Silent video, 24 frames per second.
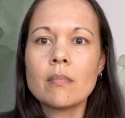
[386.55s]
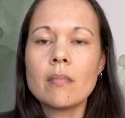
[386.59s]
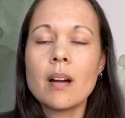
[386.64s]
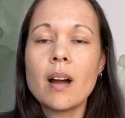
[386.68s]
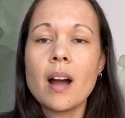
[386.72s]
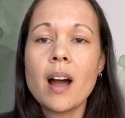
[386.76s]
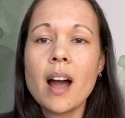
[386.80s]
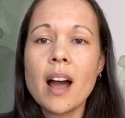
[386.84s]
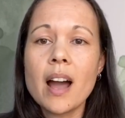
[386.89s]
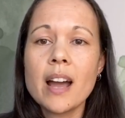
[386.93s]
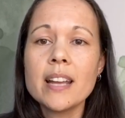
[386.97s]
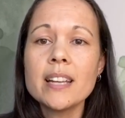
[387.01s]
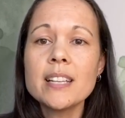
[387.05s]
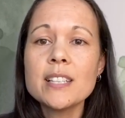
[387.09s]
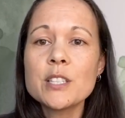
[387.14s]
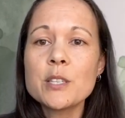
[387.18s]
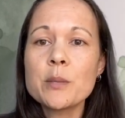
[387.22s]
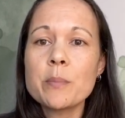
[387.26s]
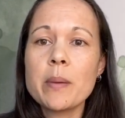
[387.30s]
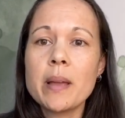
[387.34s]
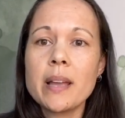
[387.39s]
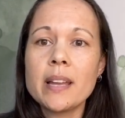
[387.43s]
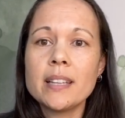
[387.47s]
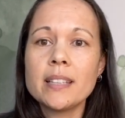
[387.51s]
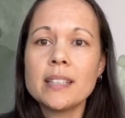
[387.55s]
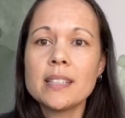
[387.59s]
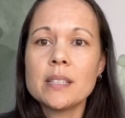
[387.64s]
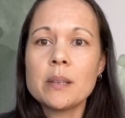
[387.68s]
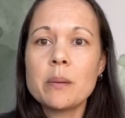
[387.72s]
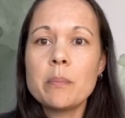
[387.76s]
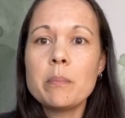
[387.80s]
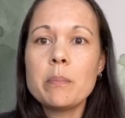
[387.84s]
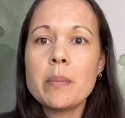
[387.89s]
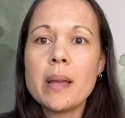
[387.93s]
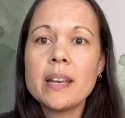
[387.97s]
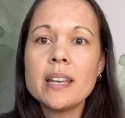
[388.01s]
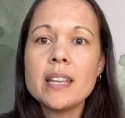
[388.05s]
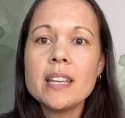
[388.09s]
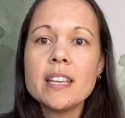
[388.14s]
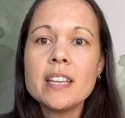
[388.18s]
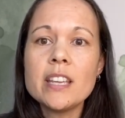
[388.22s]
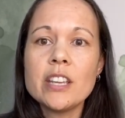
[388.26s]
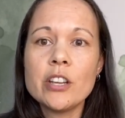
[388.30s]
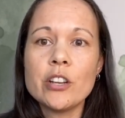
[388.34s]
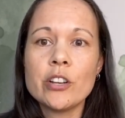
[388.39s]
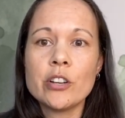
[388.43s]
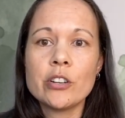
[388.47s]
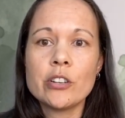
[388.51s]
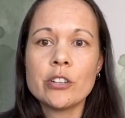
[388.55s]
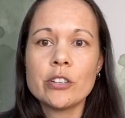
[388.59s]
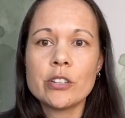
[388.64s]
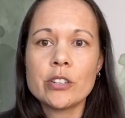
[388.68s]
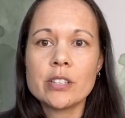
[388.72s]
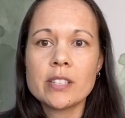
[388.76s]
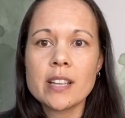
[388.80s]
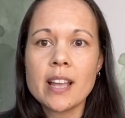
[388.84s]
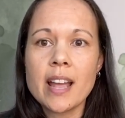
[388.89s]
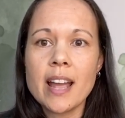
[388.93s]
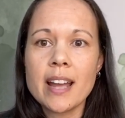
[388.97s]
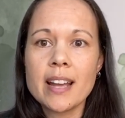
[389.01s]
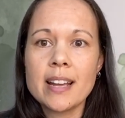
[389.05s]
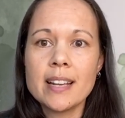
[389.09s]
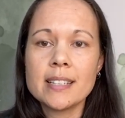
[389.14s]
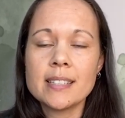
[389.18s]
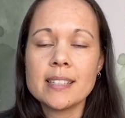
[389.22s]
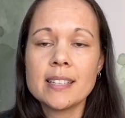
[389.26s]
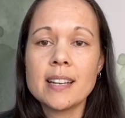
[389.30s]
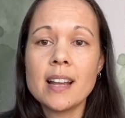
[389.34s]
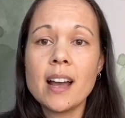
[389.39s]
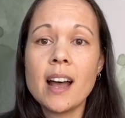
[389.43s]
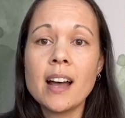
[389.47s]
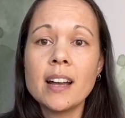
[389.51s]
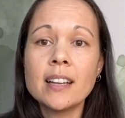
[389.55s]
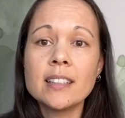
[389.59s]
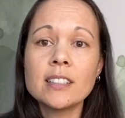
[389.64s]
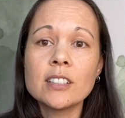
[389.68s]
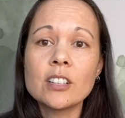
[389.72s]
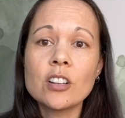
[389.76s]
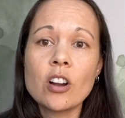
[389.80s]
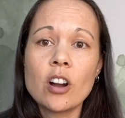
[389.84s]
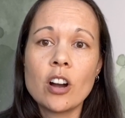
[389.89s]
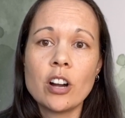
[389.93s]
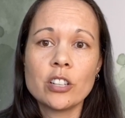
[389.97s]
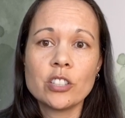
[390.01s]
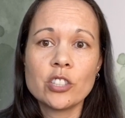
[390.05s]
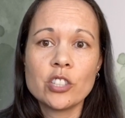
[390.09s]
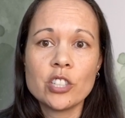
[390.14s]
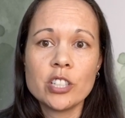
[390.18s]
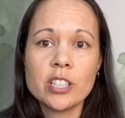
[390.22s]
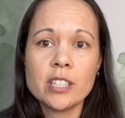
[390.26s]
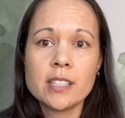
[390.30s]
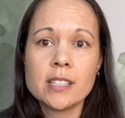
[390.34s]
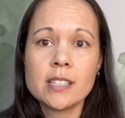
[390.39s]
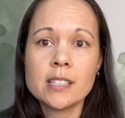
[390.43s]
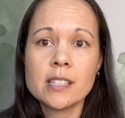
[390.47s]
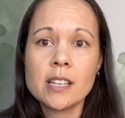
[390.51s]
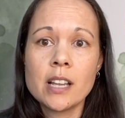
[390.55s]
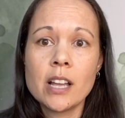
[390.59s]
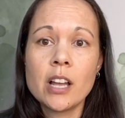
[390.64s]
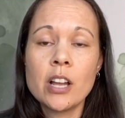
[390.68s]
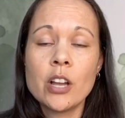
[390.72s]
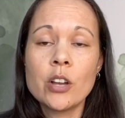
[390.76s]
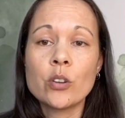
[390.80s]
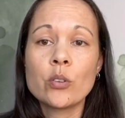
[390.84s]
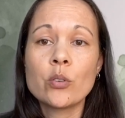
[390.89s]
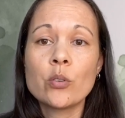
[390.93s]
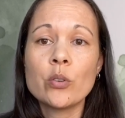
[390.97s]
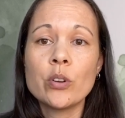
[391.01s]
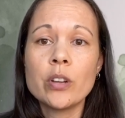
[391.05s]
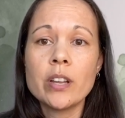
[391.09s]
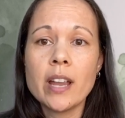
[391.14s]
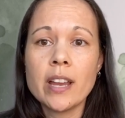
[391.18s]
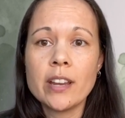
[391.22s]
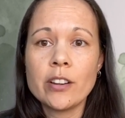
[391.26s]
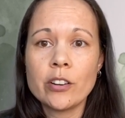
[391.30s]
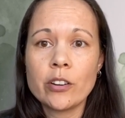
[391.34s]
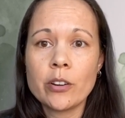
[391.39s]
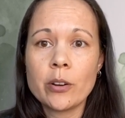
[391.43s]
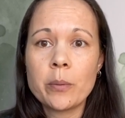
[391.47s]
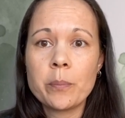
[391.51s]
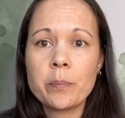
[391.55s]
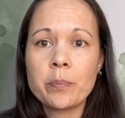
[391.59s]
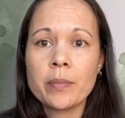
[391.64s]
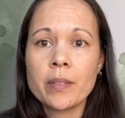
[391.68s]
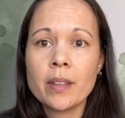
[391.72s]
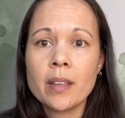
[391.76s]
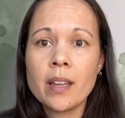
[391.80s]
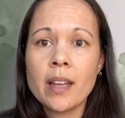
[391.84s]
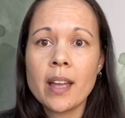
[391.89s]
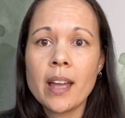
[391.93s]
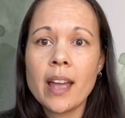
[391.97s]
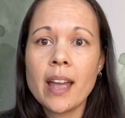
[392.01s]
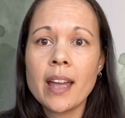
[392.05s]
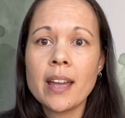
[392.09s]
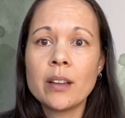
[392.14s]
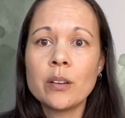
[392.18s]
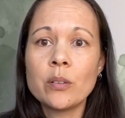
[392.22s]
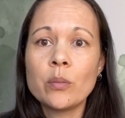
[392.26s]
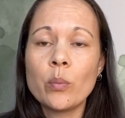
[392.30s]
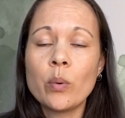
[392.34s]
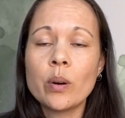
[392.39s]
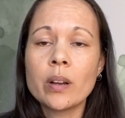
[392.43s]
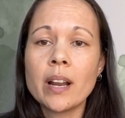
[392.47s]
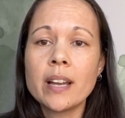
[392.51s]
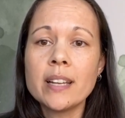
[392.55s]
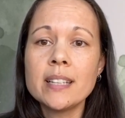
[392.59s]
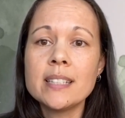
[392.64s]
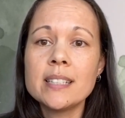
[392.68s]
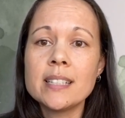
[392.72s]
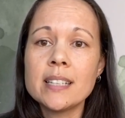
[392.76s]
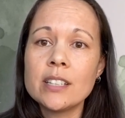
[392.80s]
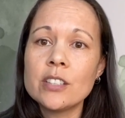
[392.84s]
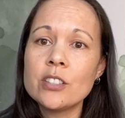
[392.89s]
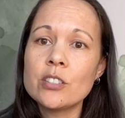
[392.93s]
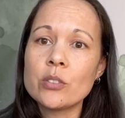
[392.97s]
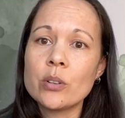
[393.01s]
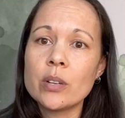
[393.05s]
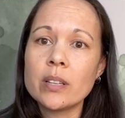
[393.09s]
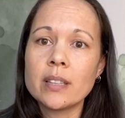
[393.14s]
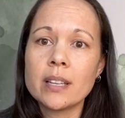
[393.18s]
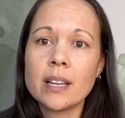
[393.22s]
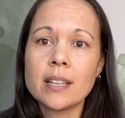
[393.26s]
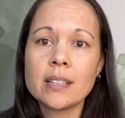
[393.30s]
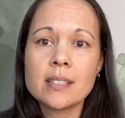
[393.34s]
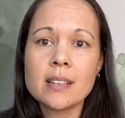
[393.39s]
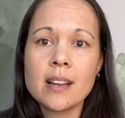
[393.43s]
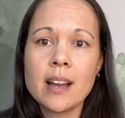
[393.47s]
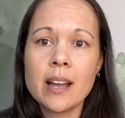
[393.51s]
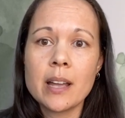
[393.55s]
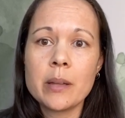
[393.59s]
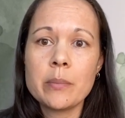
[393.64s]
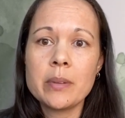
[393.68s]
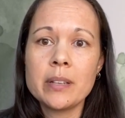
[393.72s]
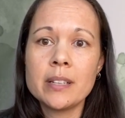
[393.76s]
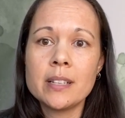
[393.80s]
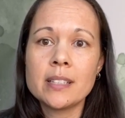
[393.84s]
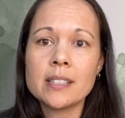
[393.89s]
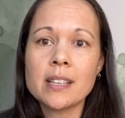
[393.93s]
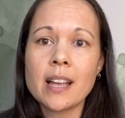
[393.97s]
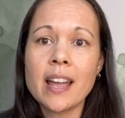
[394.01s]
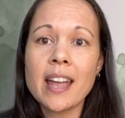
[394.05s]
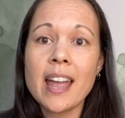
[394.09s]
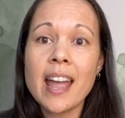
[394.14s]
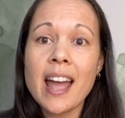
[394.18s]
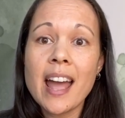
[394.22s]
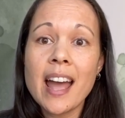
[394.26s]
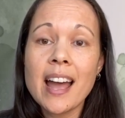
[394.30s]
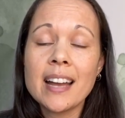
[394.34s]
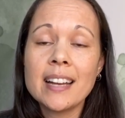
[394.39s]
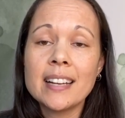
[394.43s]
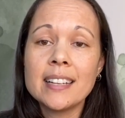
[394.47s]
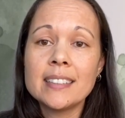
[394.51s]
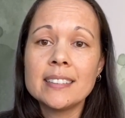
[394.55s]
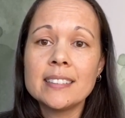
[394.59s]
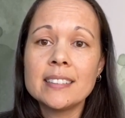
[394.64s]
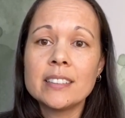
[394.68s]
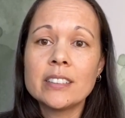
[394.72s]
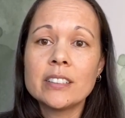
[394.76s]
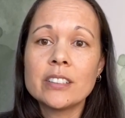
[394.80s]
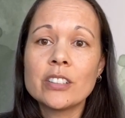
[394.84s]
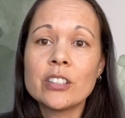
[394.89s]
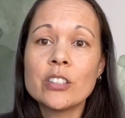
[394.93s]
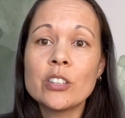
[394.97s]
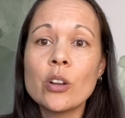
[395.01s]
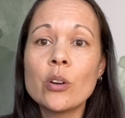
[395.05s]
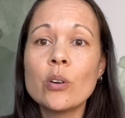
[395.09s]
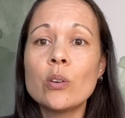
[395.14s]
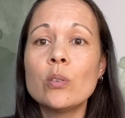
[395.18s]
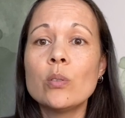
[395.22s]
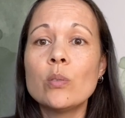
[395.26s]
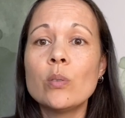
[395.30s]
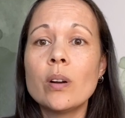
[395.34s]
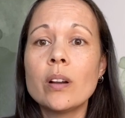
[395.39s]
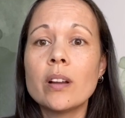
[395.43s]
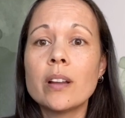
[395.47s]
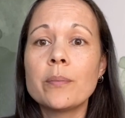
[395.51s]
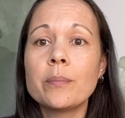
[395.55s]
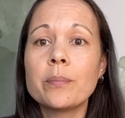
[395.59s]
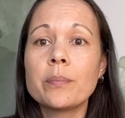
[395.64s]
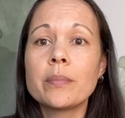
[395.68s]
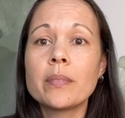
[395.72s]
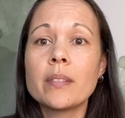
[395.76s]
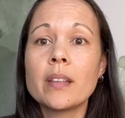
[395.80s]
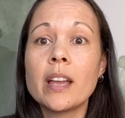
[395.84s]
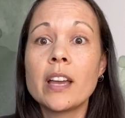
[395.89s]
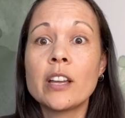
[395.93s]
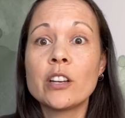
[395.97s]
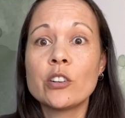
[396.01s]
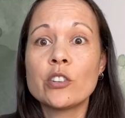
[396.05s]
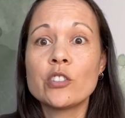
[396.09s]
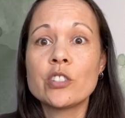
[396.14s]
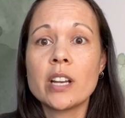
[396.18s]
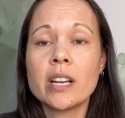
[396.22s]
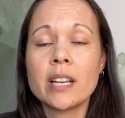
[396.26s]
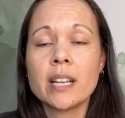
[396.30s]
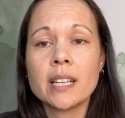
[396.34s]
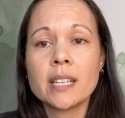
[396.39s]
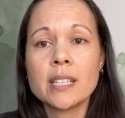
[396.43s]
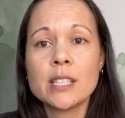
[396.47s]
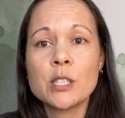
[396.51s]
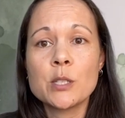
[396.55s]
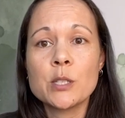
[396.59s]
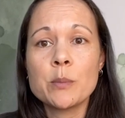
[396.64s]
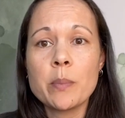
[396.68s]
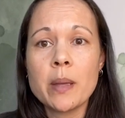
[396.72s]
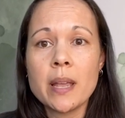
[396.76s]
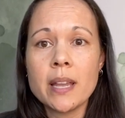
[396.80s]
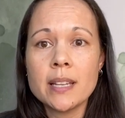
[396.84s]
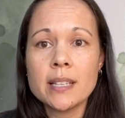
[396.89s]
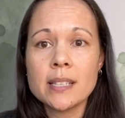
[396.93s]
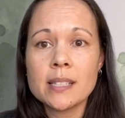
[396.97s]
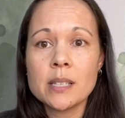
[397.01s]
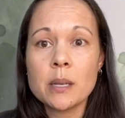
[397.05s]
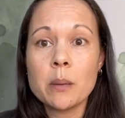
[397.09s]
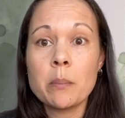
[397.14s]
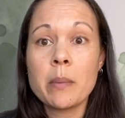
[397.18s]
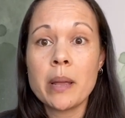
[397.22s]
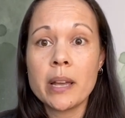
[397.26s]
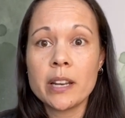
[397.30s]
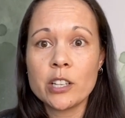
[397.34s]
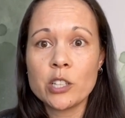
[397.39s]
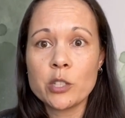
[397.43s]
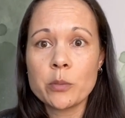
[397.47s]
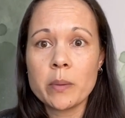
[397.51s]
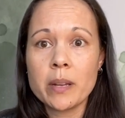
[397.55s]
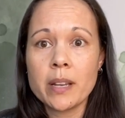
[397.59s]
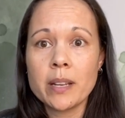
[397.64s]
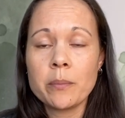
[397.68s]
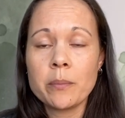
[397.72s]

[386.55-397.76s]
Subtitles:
I spent many years as an unconscious creator, and what I did during that time is I had no energetic space management,